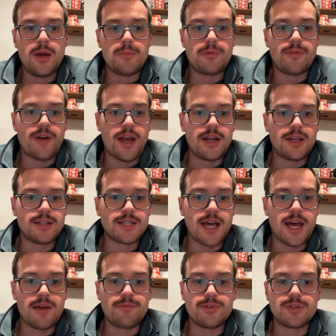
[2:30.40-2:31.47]
Providing
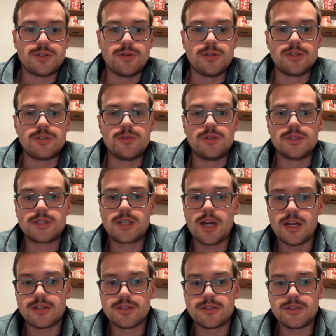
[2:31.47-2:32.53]
time for students to
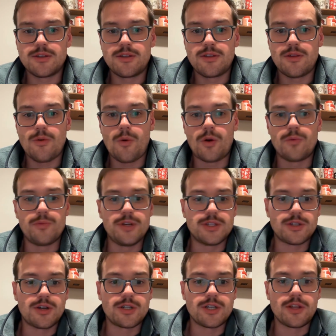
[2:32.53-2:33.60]
discuss or
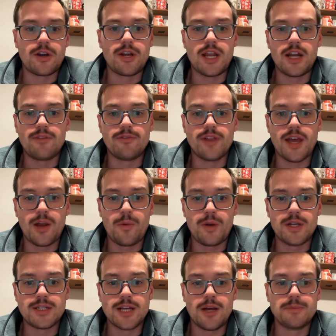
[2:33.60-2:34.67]
research in their native
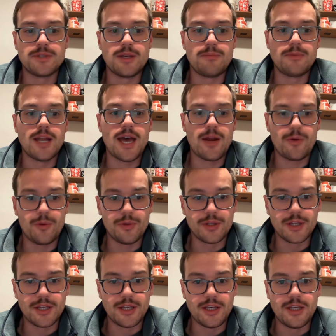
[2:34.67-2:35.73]
language helps them not
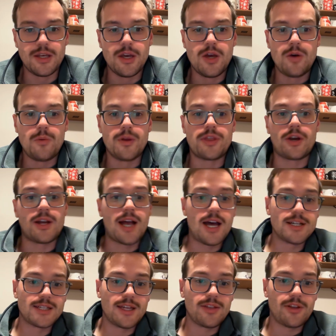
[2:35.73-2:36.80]
only with their
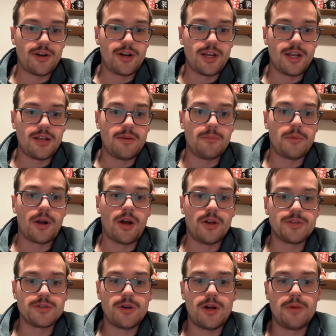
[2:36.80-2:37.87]
content learning, but
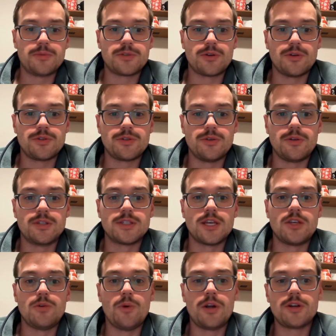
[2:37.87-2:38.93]
also helps show students that
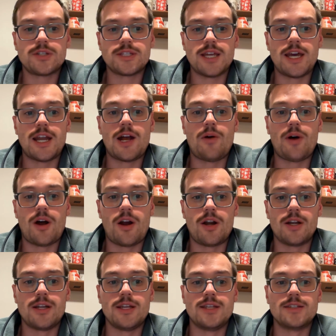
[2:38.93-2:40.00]
you understand how
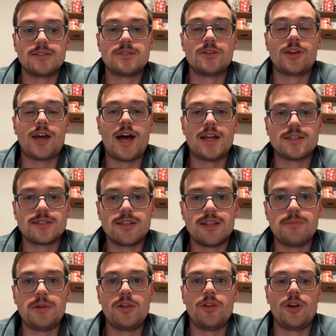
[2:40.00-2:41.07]
hard it is to constantly
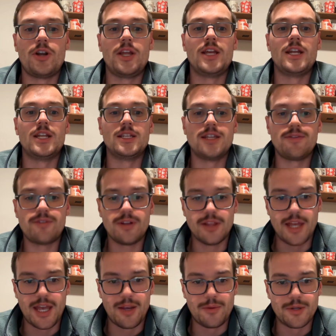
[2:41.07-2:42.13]
be learning in a different
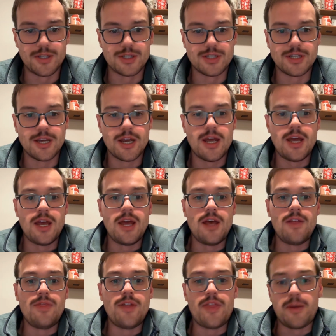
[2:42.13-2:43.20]
language
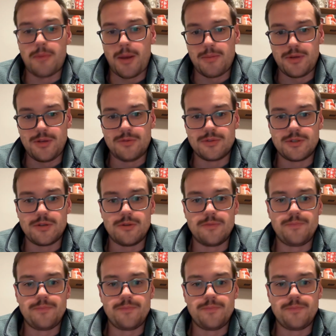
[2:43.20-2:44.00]
than they might be used to.